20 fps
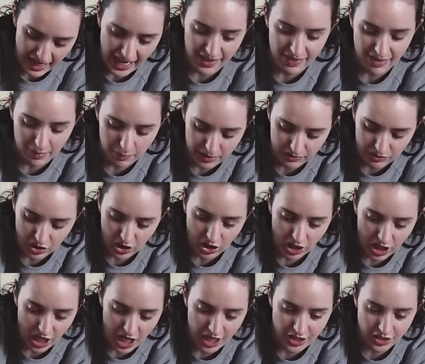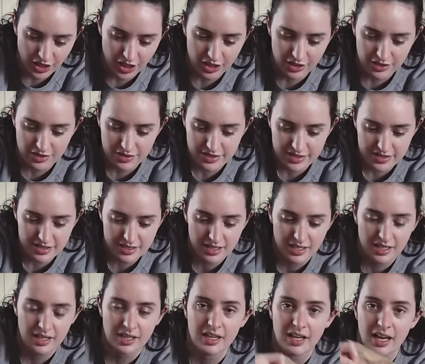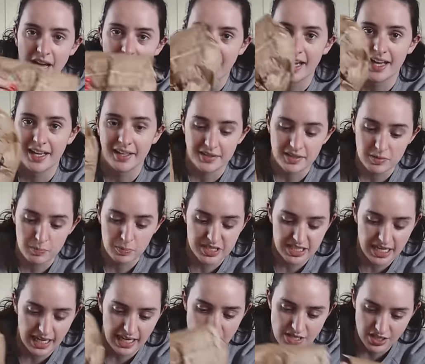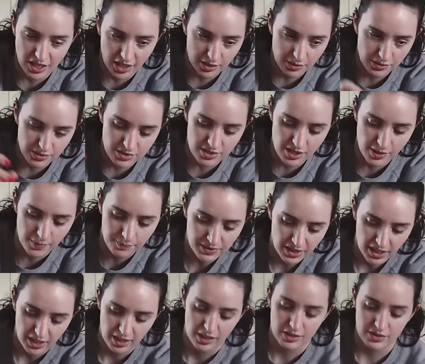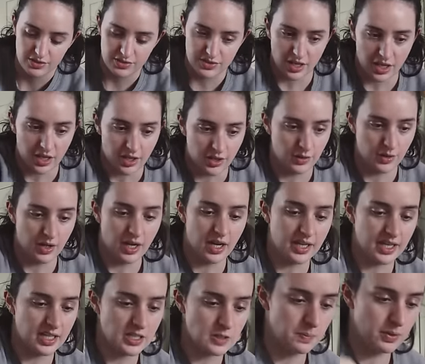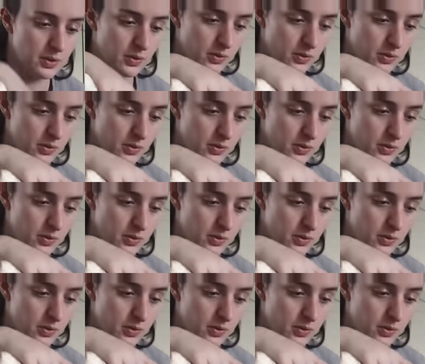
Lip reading: And then we've got onions and potatoes. So I need to put